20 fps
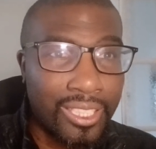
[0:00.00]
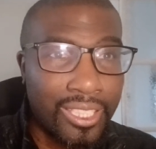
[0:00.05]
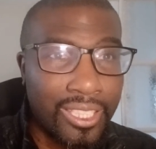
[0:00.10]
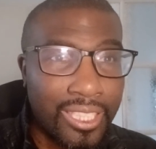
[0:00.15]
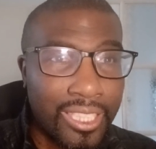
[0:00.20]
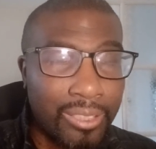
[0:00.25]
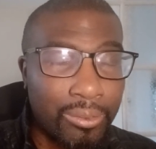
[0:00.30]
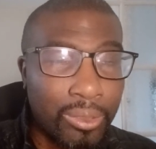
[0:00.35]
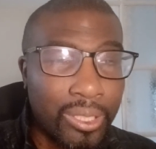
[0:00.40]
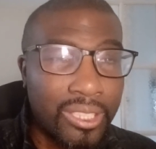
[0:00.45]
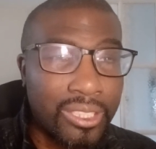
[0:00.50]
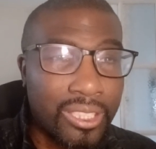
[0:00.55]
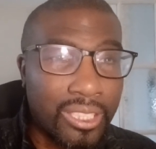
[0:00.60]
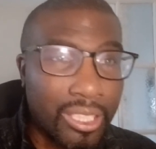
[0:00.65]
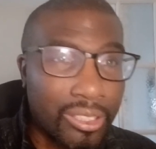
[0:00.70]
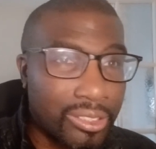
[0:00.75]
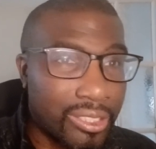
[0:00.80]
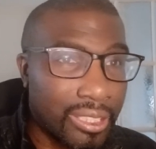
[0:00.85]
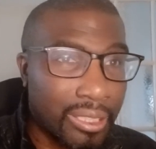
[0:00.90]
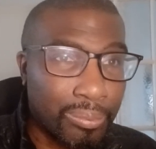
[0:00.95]
He wanted to go
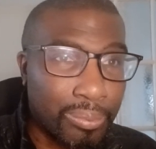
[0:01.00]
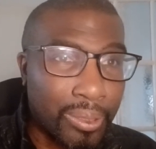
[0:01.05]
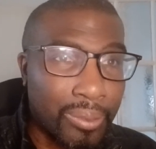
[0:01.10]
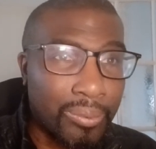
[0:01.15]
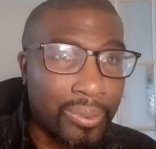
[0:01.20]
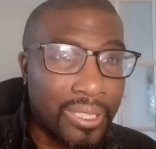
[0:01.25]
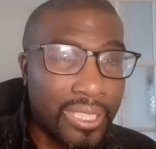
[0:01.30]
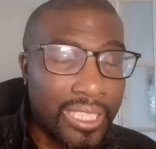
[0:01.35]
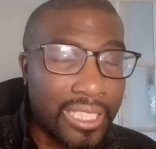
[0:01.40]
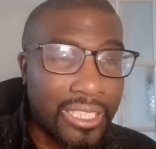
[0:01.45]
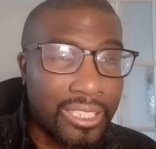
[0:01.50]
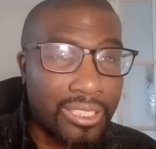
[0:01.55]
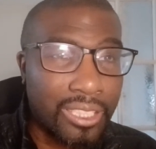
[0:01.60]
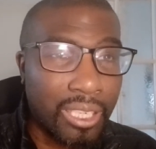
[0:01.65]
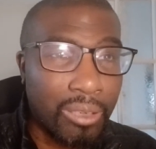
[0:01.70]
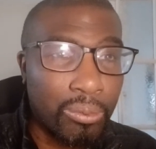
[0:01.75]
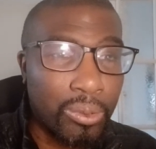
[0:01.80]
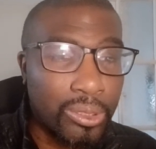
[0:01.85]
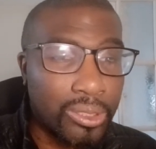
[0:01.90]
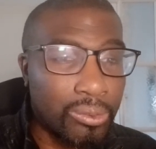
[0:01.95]
to the Premier League, so
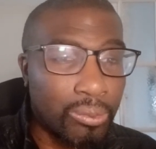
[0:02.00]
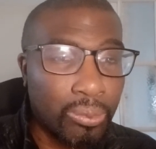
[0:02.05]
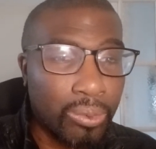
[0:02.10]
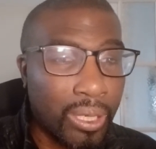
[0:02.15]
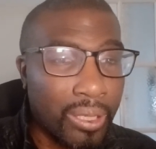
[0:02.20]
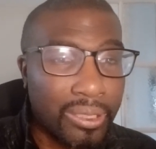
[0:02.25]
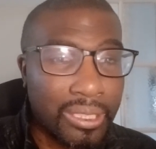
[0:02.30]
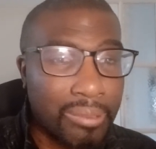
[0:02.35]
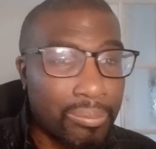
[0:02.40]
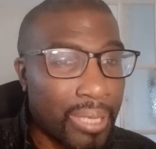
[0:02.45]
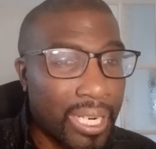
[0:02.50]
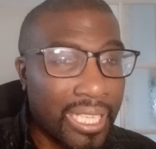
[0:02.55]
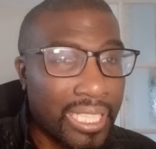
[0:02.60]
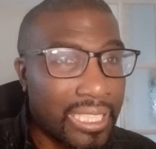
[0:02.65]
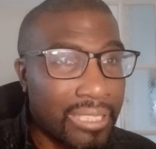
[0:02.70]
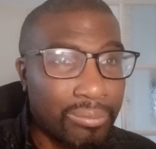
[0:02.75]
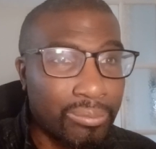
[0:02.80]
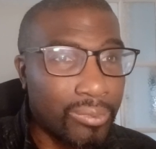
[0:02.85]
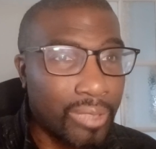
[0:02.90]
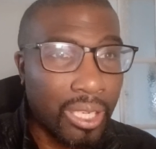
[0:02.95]
I wasn't worried about
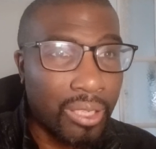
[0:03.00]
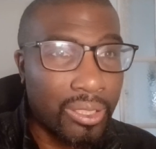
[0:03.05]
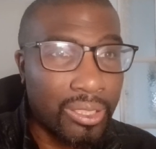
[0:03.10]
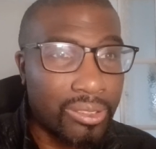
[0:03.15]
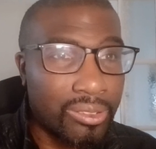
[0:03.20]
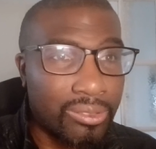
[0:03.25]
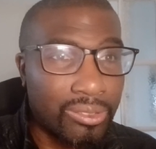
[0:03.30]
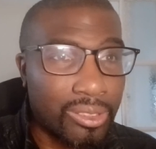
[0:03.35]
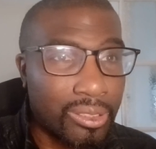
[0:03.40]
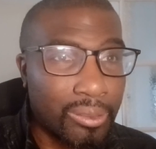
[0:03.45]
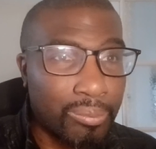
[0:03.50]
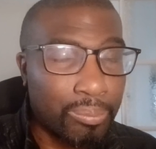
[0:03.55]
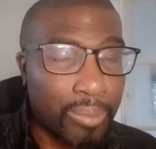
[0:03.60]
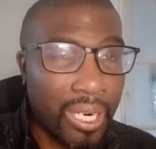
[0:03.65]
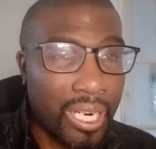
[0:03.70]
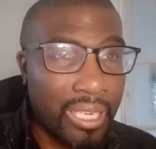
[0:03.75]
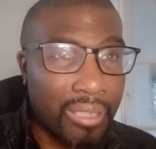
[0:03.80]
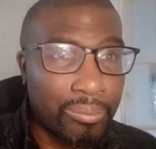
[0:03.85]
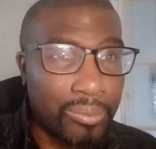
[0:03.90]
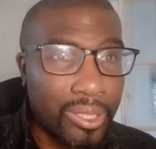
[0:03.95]
him going to
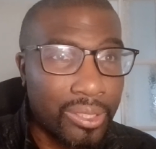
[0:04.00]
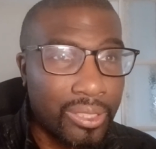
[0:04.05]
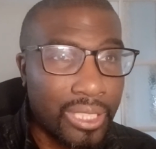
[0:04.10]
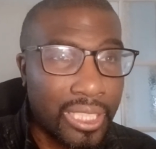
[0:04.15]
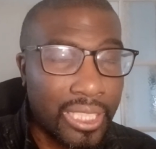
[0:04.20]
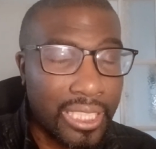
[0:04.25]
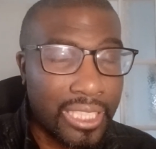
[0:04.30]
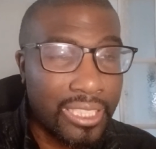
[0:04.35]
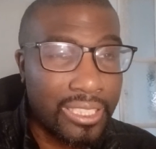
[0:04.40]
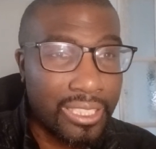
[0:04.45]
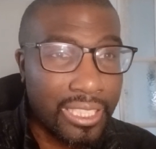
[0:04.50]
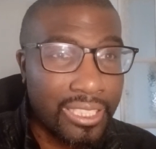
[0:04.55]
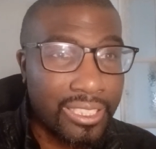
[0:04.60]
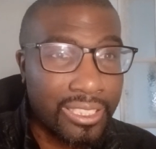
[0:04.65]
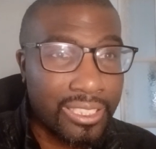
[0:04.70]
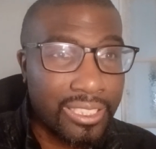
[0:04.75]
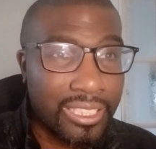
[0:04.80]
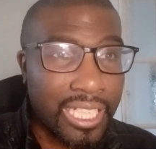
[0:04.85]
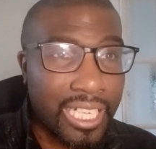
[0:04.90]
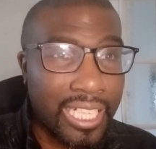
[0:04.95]
Bayern Munich. He did
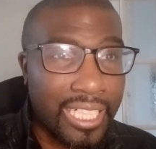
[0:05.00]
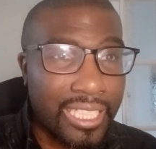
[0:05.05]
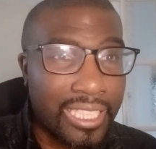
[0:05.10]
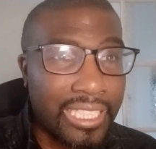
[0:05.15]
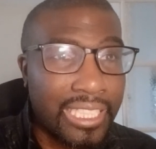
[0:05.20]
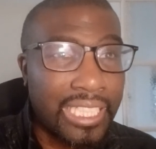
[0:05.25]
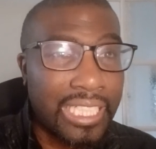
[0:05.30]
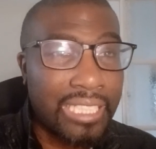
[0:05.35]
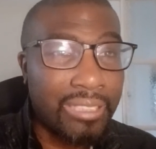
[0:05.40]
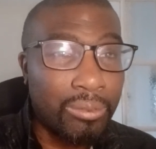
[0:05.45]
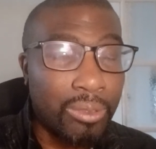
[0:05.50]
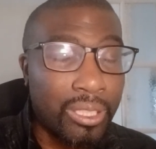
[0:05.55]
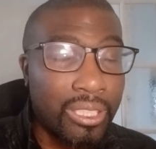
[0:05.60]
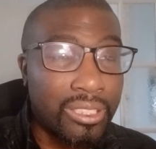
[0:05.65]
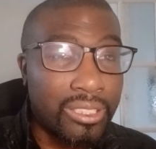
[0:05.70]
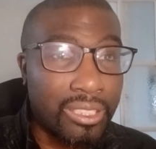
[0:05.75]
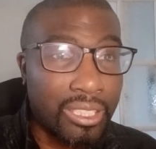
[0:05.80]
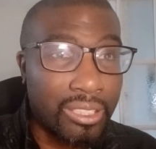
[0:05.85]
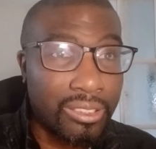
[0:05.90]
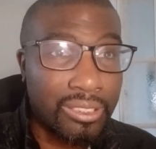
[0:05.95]
say he wanted
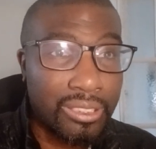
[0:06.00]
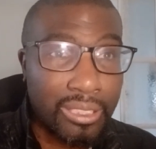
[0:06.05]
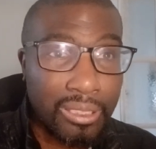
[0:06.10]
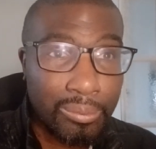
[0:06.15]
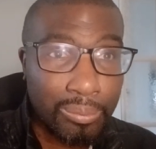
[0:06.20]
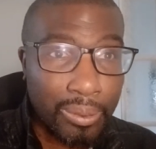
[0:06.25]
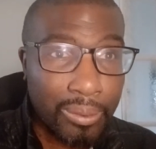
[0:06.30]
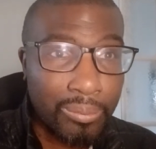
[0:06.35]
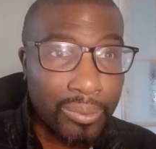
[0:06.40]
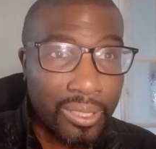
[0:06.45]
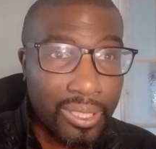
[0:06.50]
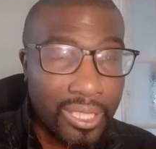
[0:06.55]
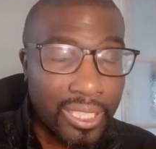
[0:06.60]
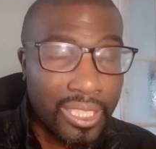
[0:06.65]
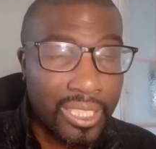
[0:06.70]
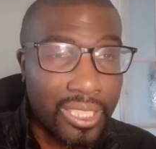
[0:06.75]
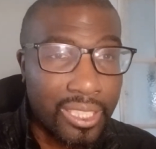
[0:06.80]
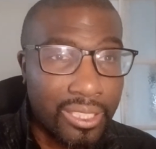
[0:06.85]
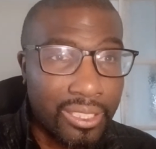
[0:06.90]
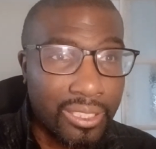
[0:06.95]
to go to the Premier
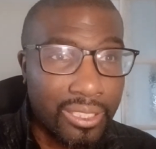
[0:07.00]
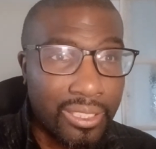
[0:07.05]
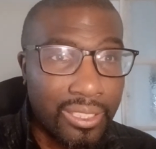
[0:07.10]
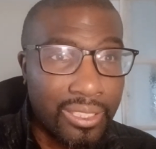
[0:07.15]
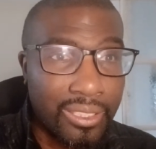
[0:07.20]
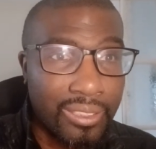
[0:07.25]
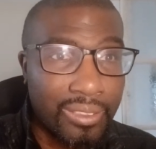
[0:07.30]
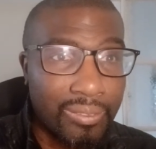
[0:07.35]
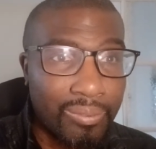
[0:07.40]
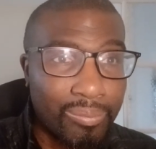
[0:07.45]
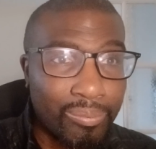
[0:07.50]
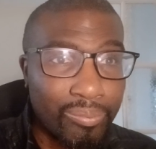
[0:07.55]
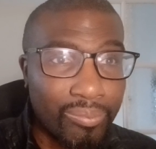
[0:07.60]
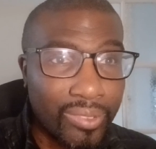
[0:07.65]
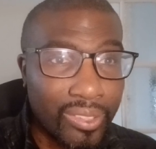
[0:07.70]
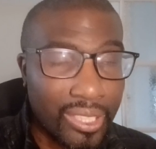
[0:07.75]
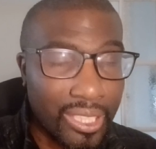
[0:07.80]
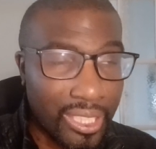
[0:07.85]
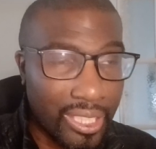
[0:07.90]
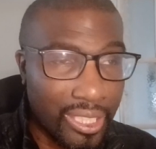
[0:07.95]
League
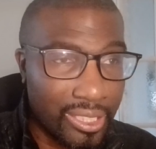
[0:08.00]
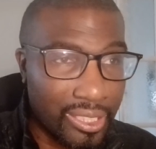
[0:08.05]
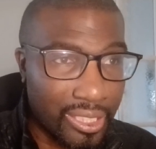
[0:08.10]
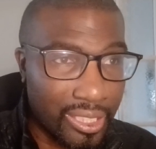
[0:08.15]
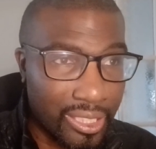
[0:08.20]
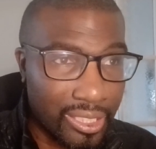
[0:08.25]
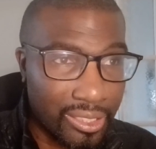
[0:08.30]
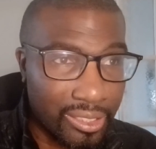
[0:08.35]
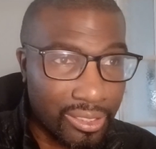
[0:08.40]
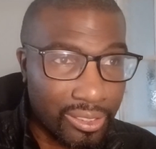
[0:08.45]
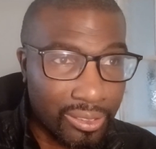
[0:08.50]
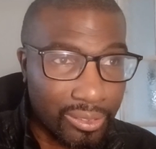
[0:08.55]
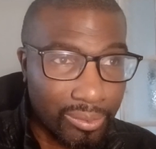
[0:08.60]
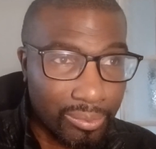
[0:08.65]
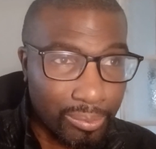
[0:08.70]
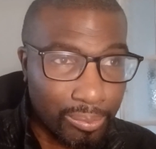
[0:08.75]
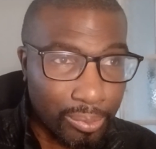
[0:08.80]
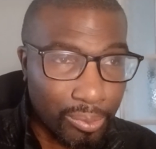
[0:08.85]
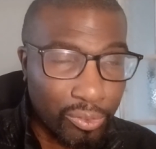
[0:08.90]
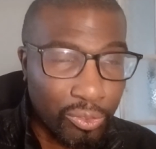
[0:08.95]
in his
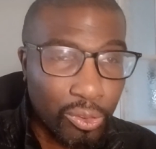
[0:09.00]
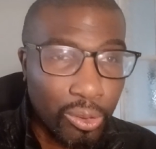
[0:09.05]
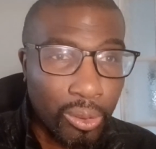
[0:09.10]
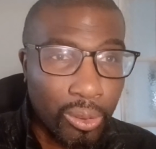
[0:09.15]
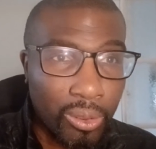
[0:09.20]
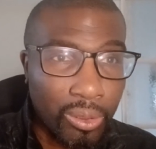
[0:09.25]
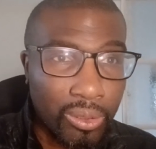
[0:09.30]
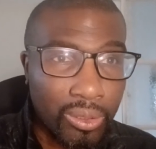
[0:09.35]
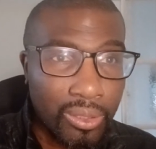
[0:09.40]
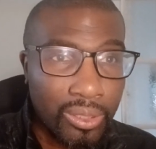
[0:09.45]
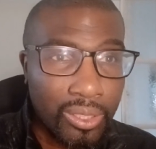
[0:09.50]
before,